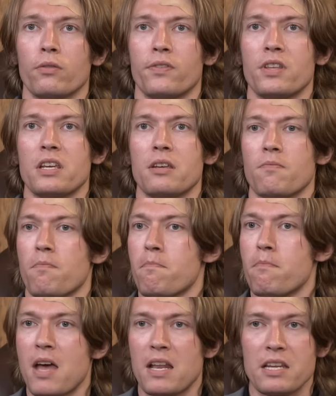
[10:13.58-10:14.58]
of the
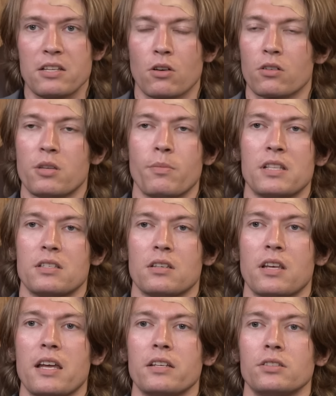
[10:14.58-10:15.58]
many documented
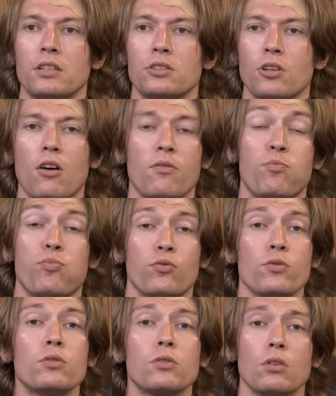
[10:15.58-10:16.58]
cases of
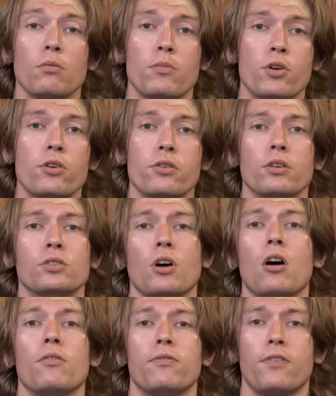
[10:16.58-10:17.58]
brutal murders
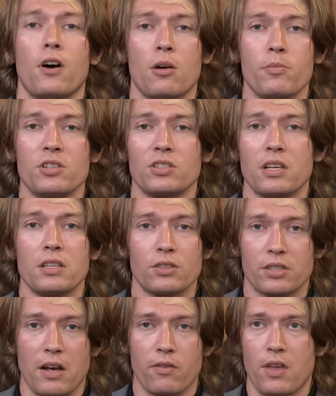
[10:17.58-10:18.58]
of farmers in
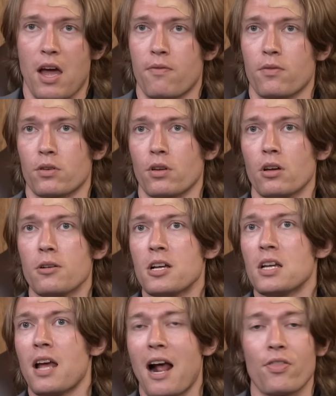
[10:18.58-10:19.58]
South Africa
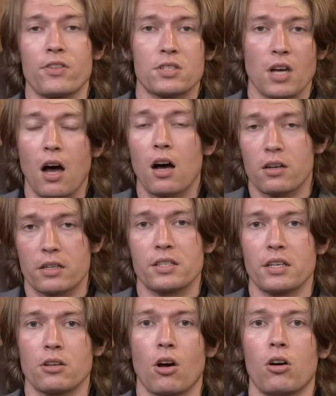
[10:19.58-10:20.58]
and the
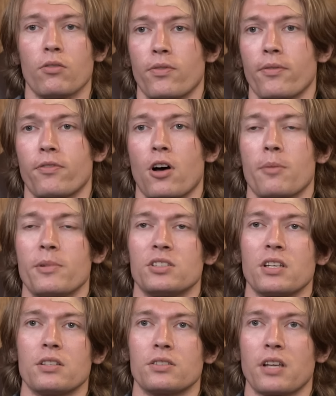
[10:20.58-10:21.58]
targeting of the farmers
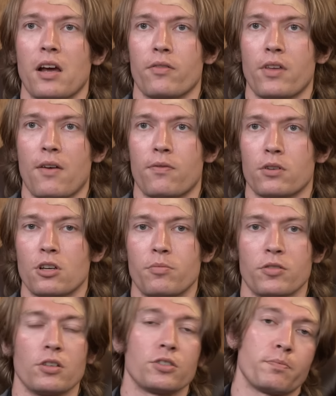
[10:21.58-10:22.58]
in South Africa,
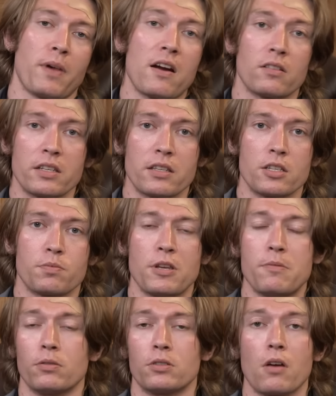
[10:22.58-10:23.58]
because apparently these
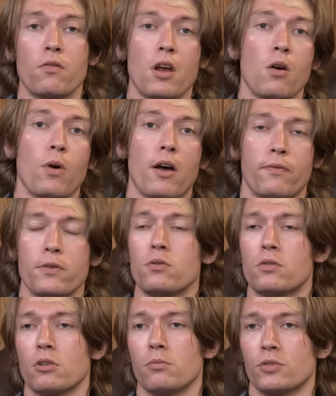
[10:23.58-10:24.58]
people don't know where
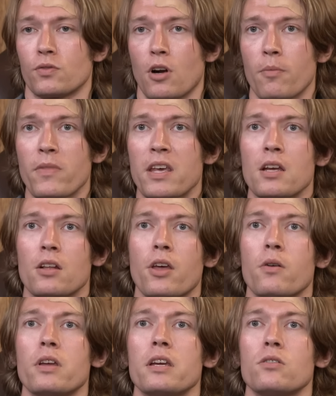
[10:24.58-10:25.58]
food comes from.
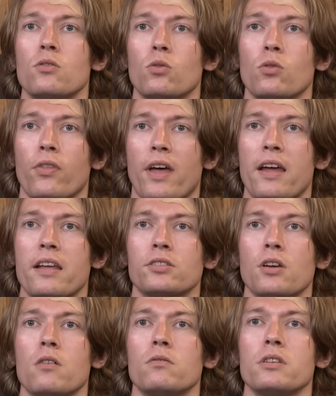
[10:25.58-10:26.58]
Now, ignore that. It's
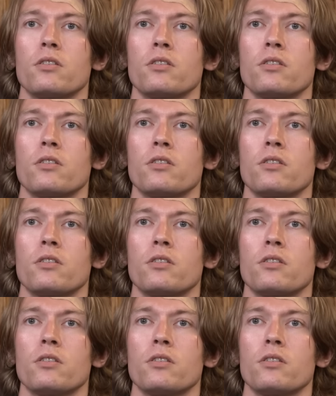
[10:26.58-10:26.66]
only